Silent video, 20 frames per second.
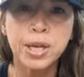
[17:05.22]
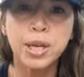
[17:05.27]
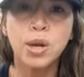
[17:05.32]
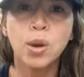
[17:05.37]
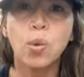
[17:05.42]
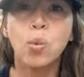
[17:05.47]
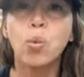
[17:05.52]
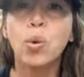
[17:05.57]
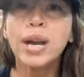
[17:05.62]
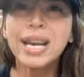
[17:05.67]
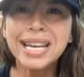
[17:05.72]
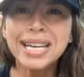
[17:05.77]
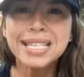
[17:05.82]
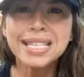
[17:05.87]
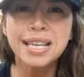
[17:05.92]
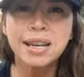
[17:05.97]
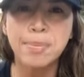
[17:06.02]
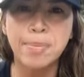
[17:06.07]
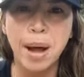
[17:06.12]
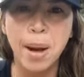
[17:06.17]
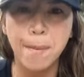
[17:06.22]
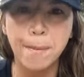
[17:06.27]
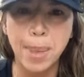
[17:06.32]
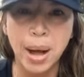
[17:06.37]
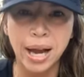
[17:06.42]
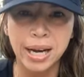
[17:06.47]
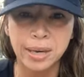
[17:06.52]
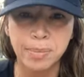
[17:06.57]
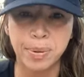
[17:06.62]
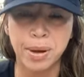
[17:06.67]
What is it about
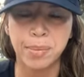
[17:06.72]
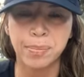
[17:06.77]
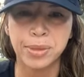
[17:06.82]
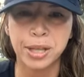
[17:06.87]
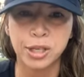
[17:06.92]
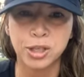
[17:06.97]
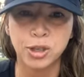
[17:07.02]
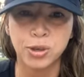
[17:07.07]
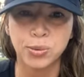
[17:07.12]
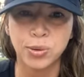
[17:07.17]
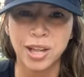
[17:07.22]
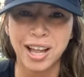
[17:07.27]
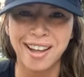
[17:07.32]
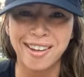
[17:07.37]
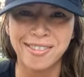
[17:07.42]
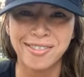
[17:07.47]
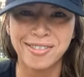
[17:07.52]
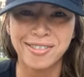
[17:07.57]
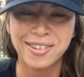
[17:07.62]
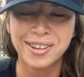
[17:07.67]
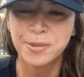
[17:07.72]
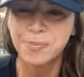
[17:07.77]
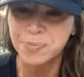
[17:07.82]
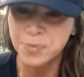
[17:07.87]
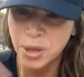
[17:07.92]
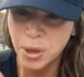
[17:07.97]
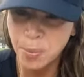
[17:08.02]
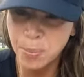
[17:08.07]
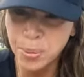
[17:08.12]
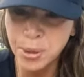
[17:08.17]
body pump that you love?
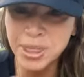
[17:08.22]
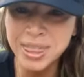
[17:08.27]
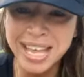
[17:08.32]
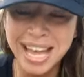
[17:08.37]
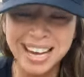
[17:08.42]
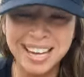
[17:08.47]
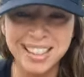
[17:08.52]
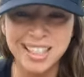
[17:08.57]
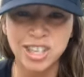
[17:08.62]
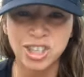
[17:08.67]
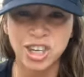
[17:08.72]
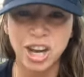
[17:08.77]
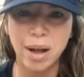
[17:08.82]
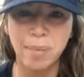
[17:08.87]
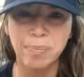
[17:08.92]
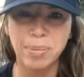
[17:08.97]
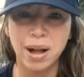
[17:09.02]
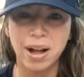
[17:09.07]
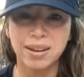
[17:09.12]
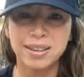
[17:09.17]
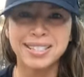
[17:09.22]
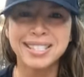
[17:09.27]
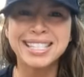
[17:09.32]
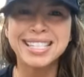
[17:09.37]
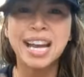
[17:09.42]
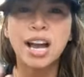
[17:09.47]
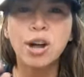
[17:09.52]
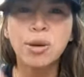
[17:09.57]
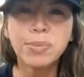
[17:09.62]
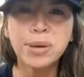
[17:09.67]
Put that in the chat box.
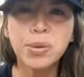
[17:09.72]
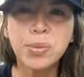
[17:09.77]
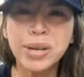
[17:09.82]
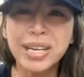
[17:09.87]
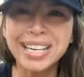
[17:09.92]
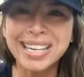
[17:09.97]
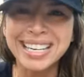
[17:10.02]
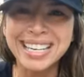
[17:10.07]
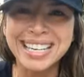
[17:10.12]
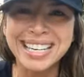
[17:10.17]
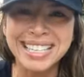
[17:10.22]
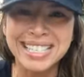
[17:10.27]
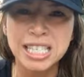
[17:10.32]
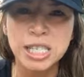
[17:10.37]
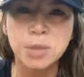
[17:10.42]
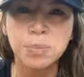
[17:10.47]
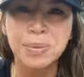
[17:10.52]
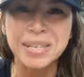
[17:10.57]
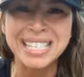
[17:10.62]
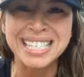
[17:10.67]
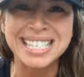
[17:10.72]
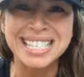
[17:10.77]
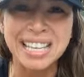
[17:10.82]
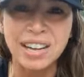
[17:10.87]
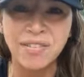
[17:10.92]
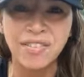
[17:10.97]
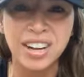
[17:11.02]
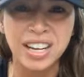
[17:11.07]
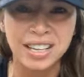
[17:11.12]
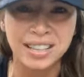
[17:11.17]
Tell me what it is
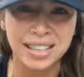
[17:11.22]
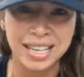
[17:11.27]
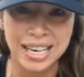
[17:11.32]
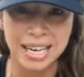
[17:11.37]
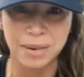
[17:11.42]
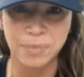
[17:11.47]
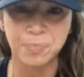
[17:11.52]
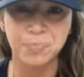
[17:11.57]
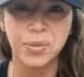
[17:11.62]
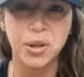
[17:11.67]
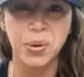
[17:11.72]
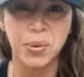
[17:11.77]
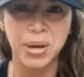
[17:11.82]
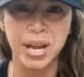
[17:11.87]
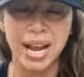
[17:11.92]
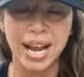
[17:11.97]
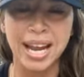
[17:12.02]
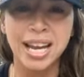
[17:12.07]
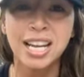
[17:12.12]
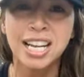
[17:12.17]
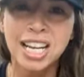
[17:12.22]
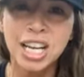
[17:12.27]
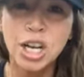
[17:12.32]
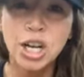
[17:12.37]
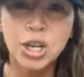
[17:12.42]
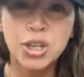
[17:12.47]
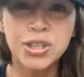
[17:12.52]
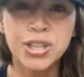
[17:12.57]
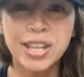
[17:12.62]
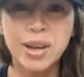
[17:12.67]
specifically, okay?
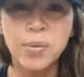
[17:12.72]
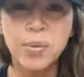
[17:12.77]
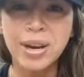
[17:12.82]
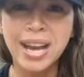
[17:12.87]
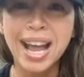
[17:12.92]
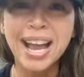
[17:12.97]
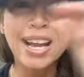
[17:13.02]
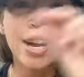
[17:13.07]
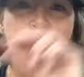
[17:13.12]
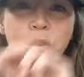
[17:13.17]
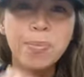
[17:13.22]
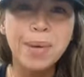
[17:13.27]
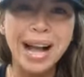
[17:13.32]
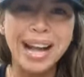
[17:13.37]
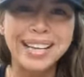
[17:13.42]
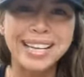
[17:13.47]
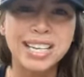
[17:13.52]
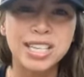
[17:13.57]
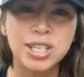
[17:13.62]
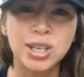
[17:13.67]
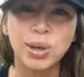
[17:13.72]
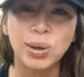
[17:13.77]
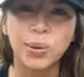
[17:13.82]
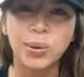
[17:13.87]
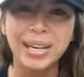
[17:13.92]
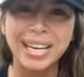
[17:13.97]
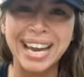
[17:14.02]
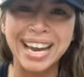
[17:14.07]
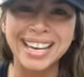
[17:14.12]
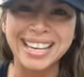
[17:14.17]
So that when I go back in to
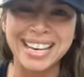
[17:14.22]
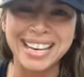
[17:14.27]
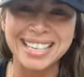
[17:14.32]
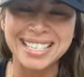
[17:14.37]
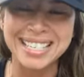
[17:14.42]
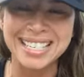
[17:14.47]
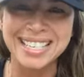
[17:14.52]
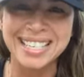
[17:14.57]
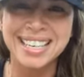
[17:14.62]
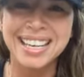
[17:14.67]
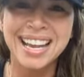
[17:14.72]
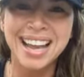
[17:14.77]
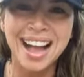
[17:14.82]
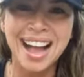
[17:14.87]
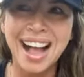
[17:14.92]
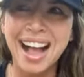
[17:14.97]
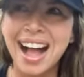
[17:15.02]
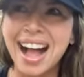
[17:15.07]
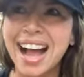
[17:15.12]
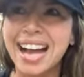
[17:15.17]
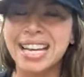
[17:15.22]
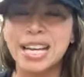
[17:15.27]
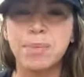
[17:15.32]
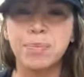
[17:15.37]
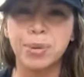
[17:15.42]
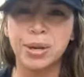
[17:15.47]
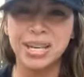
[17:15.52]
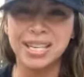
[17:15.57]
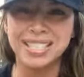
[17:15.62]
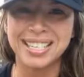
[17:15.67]
create it, I can
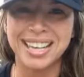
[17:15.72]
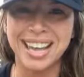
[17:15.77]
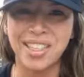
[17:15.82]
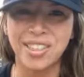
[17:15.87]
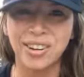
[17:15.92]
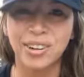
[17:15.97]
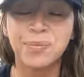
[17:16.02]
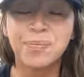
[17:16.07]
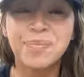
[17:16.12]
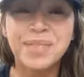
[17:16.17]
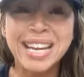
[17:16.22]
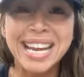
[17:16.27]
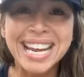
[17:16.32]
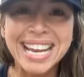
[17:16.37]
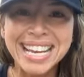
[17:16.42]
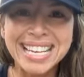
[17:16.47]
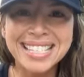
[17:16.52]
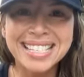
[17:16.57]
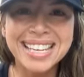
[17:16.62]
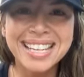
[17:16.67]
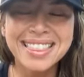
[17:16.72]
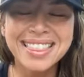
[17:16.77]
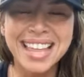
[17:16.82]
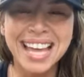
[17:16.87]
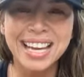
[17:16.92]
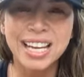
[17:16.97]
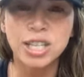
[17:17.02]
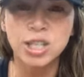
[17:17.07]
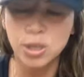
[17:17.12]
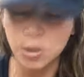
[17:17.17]
put it together. Is it
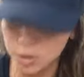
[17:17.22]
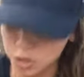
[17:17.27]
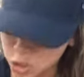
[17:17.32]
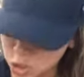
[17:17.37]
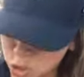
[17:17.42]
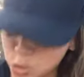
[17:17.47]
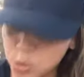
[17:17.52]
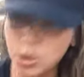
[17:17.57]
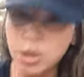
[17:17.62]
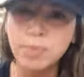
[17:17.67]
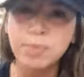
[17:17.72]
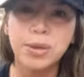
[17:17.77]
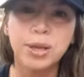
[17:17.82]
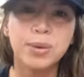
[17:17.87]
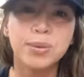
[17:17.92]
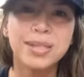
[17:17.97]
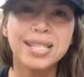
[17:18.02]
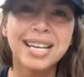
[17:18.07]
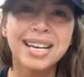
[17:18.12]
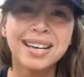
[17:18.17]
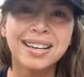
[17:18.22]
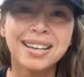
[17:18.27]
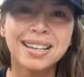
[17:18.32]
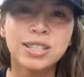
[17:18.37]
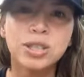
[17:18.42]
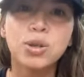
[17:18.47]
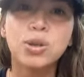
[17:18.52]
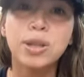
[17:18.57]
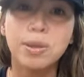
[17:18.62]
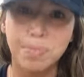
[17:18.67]
that it's to the music,
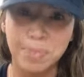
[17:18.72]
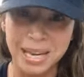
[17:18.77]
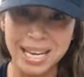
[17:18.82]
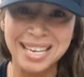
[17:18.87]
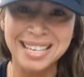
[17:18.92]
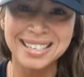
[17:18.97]
to the beat?